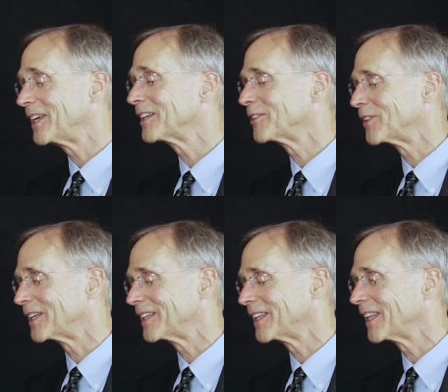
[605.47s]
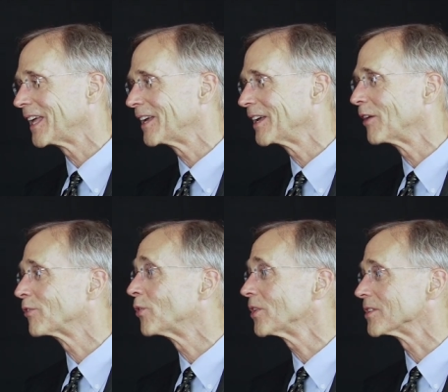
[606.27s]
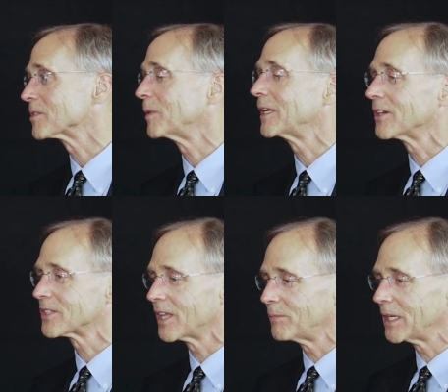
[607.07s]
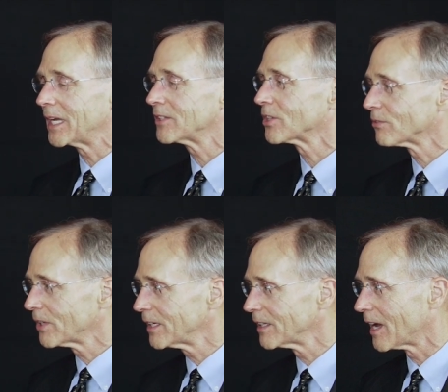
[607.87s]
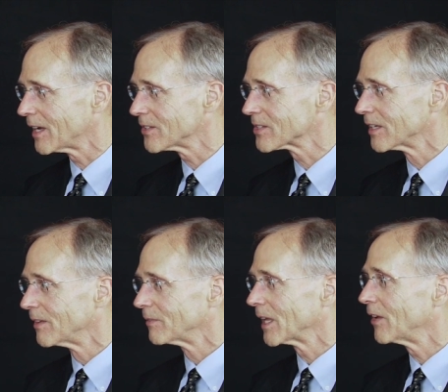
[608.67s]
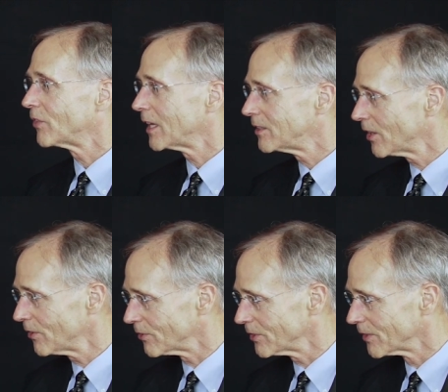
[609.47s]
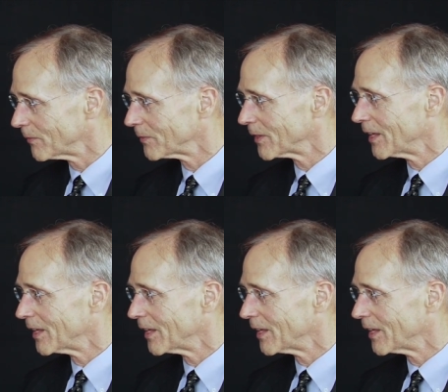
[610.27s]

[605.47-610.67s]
the end of it, they, of course, because they begin to realize if they don't. Yeah,